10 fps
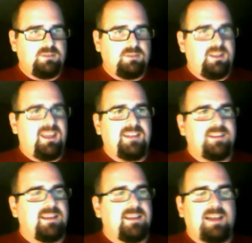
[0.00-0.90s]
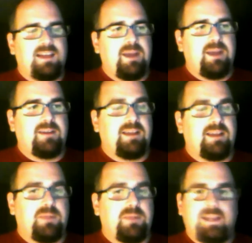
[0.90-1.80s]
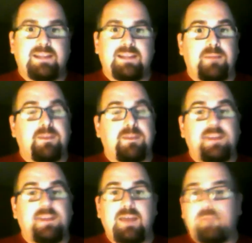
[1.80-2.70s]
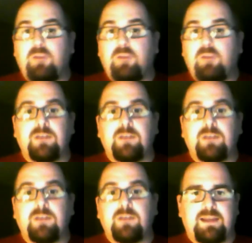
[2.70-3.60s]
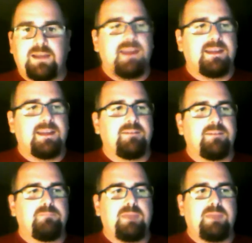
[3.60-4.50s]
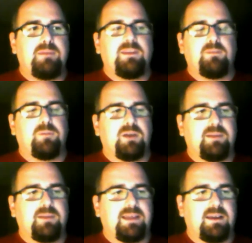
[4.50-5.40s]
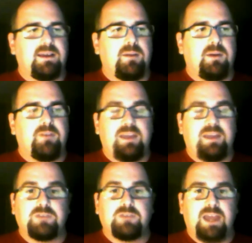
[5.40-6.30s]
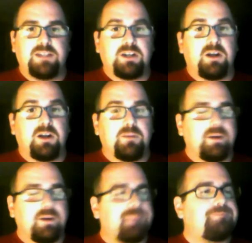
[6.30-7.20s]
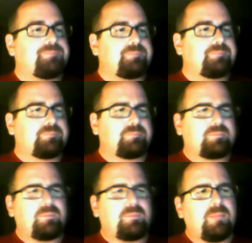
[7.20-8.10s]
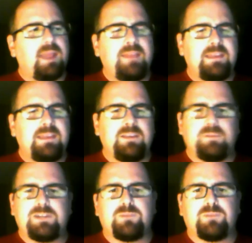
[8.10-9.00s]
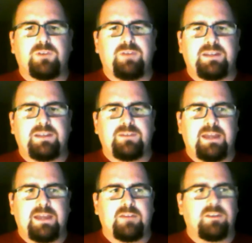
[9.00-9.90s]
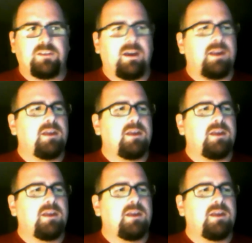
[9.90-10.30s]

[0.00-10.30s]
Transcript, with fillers: Inside linebacker, they got plenty of depth. And yeah, Melvin Ingram could be a guy there and maybe even put him above Andrew Gachkar, but I think he's much more effective on the outside.